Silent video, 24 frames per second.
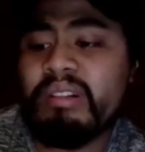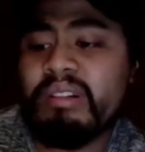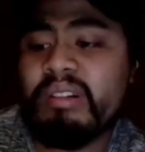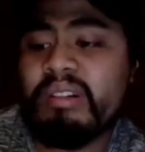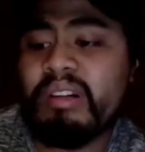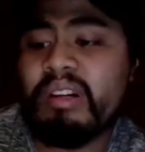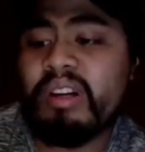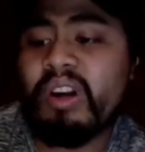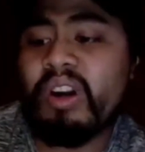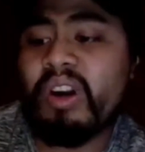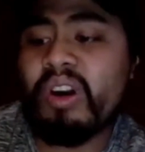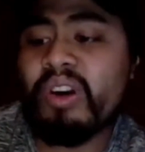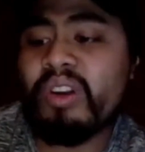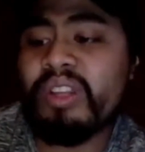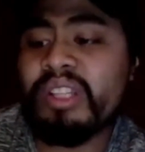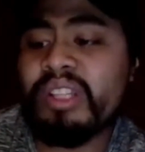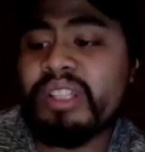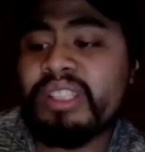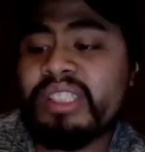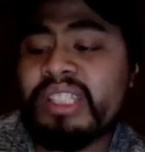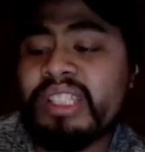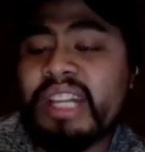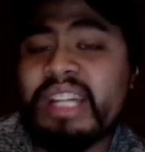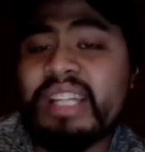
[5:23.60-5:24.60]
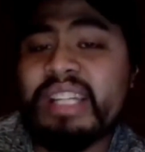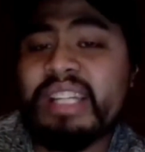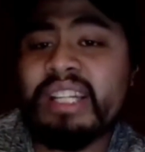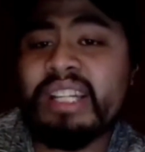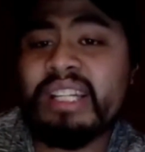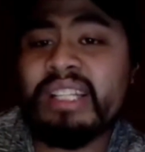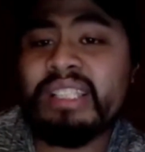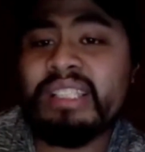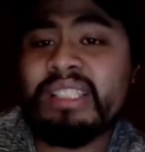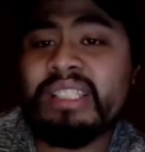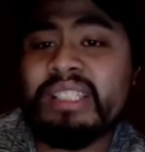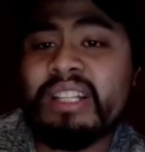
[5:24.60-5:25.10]
all the
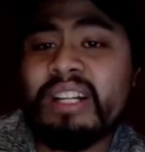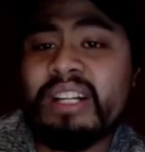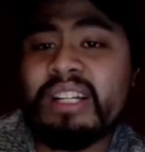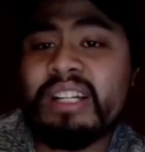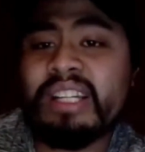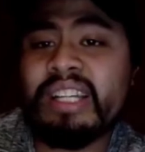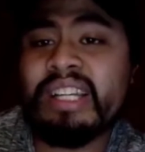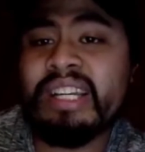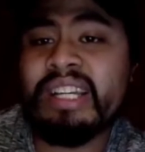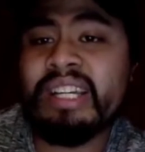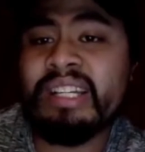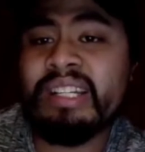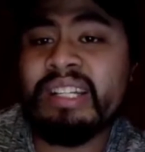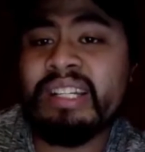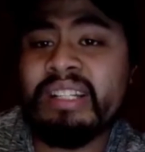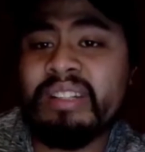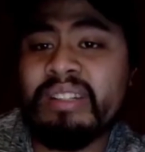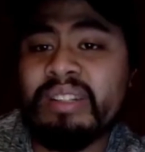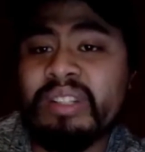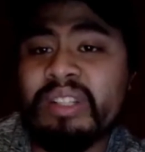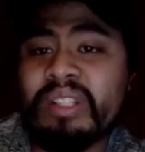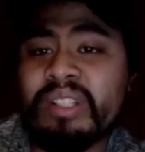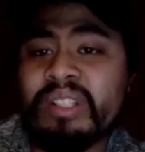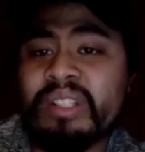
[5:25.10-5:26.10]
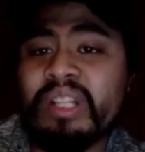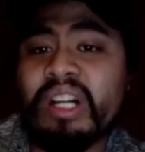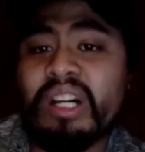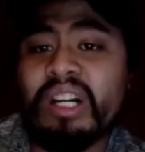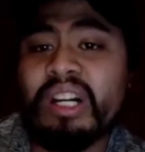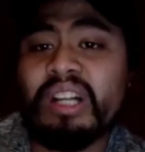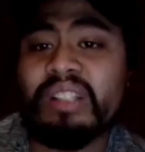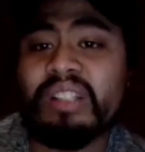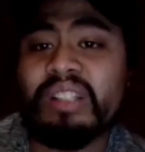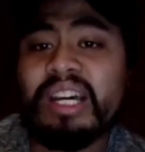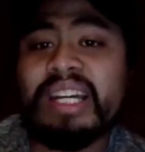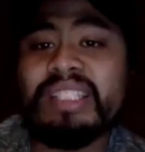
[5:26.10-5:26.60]
sideline talk and the
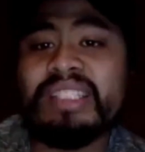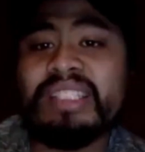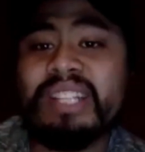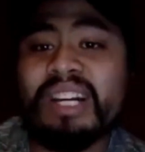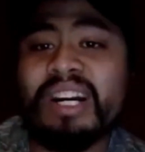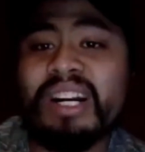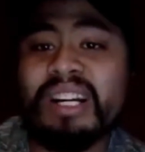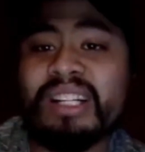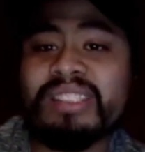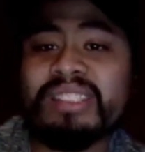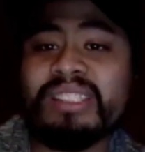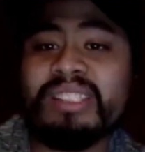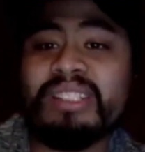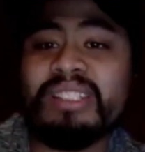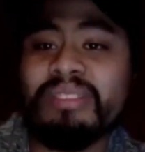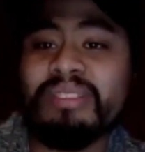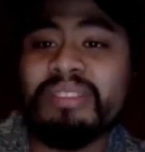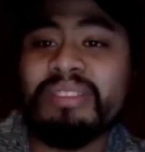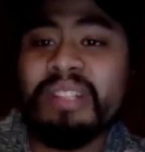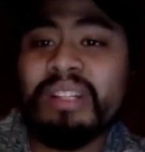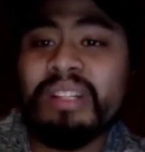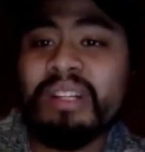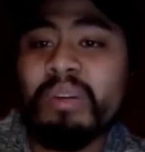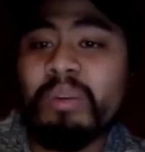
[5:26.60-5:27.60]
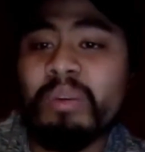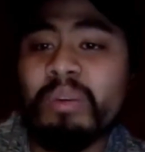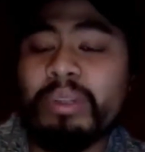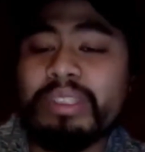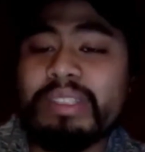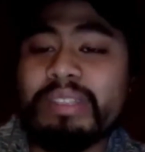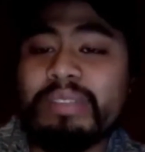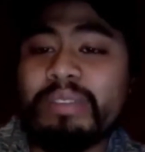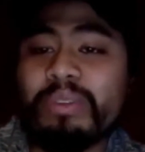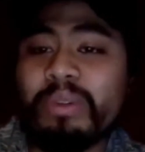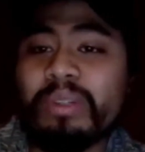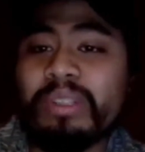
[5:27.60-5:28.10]
line talks of what
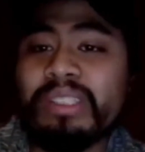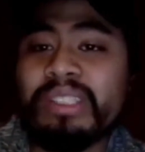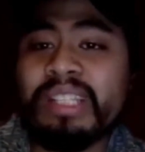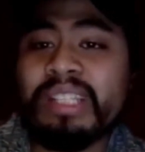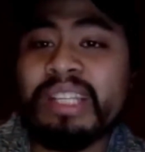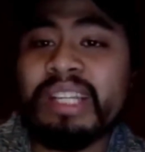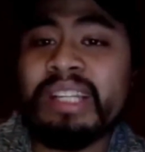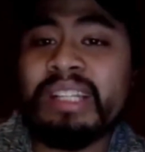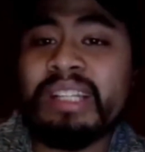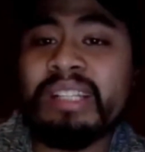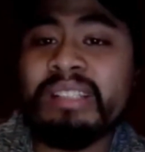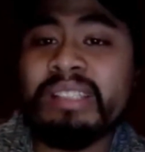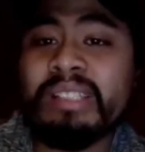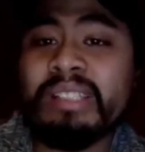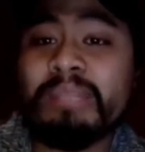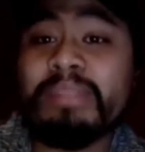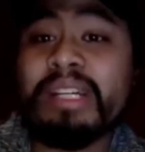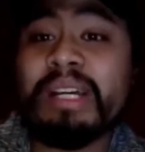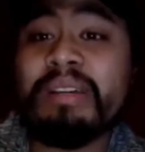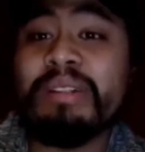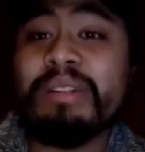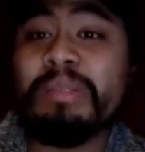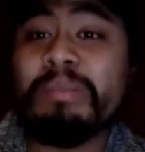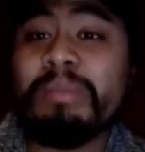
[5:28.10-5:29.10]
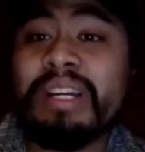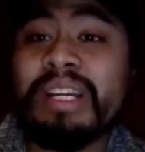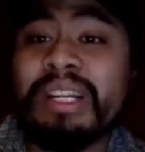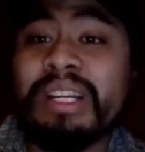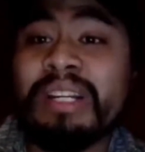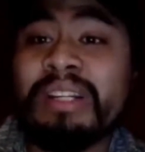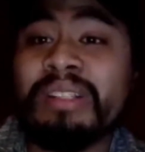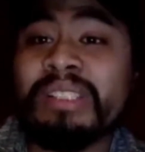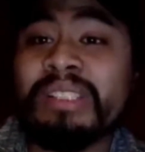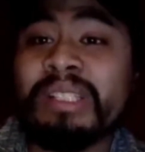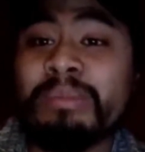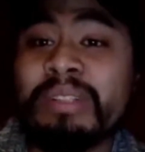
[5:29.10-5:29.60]
everyone's saying. Sometimes you might
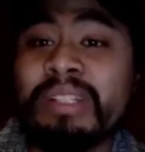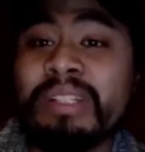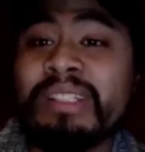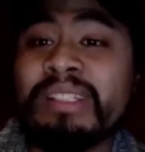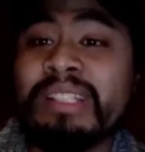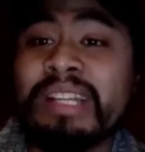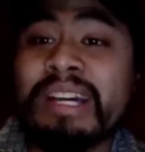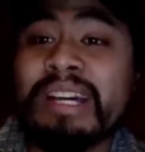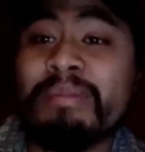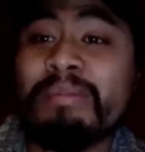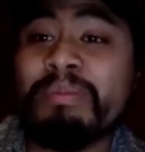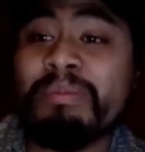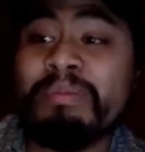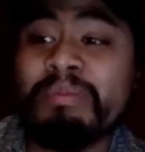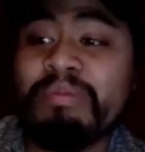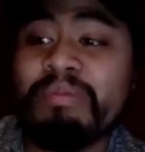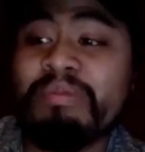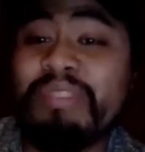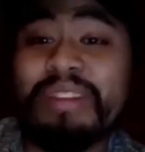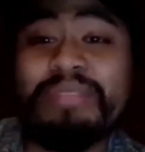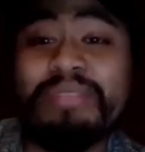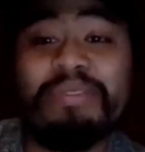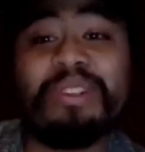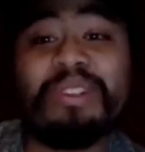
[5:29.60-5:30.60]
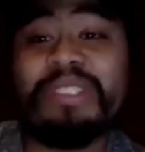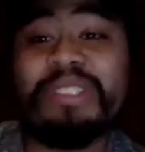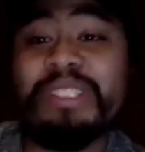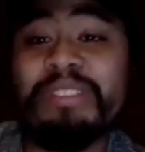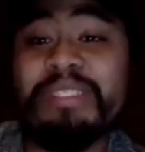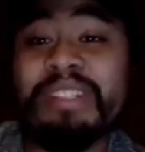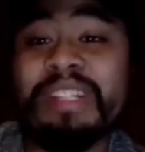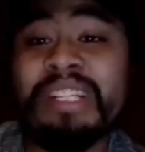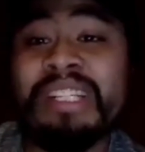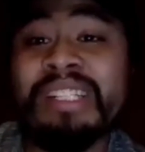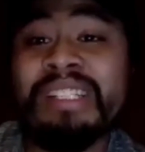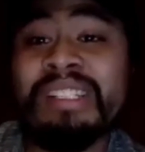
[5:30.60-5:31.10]
hear something not fit for
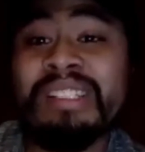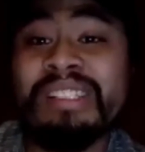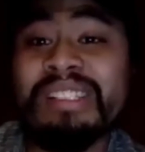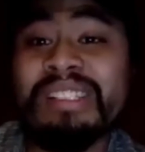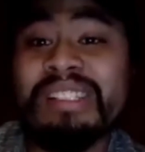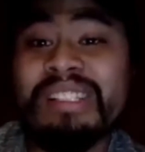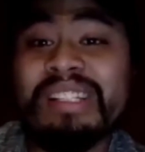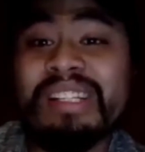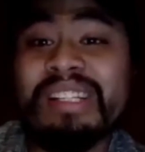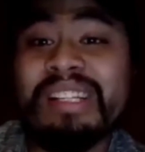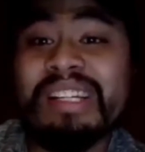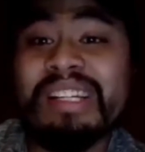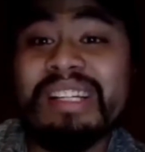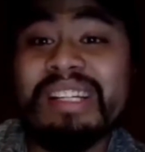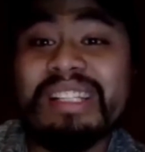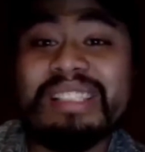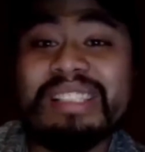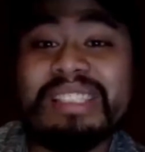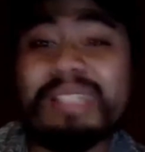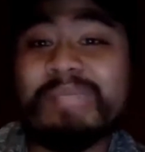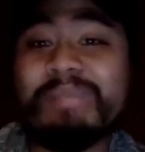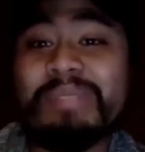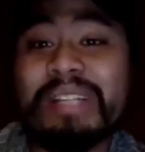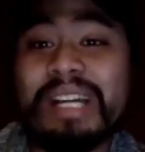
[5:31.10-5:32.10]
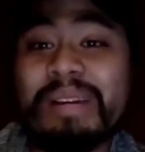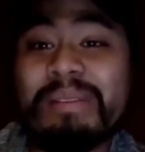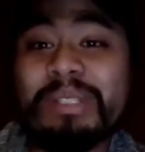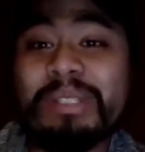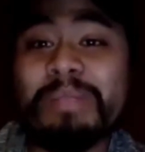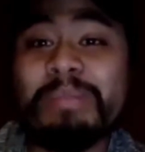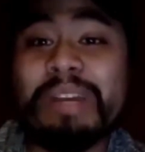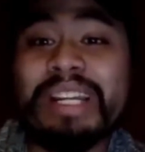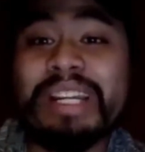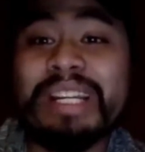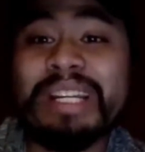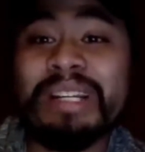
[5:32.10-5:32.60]
TV. Sometimes you
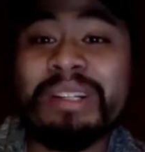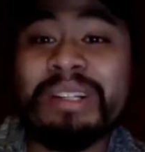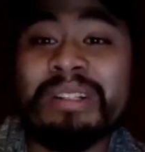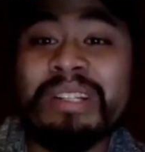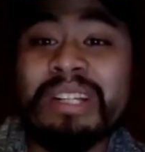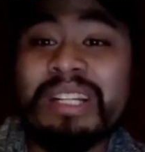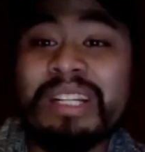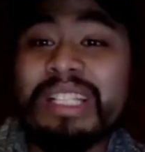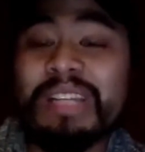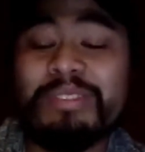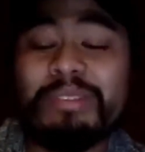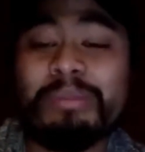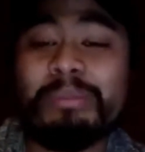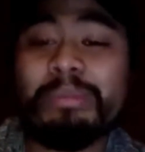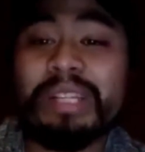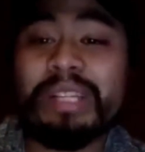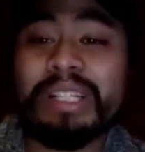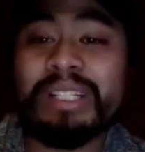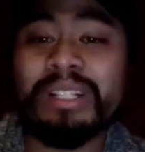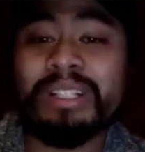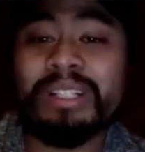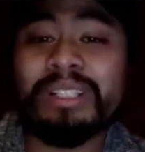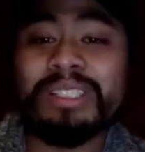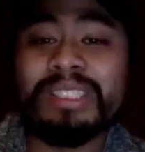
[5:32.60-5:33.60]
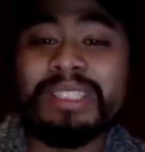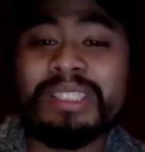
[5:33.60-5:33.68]
might hear different play calls.